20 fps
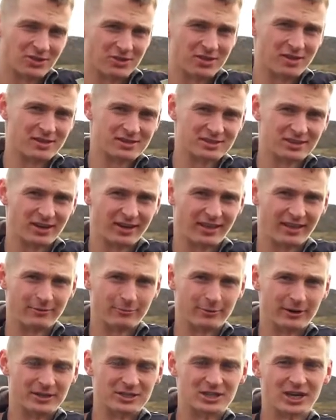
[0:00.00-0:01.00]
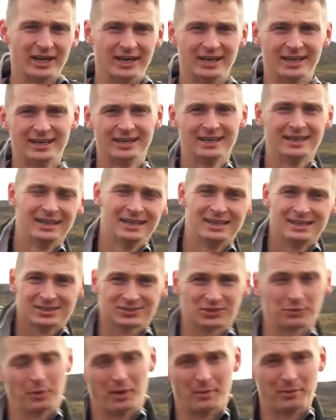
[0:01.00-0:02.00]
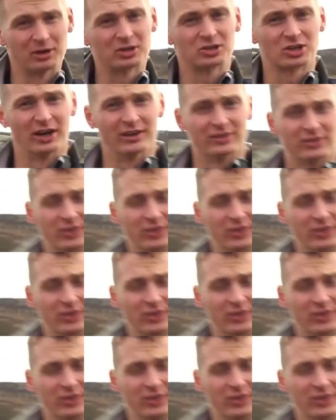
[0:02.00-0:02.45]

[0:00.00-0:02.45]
on the other side of that ridge. So what I'm going to try and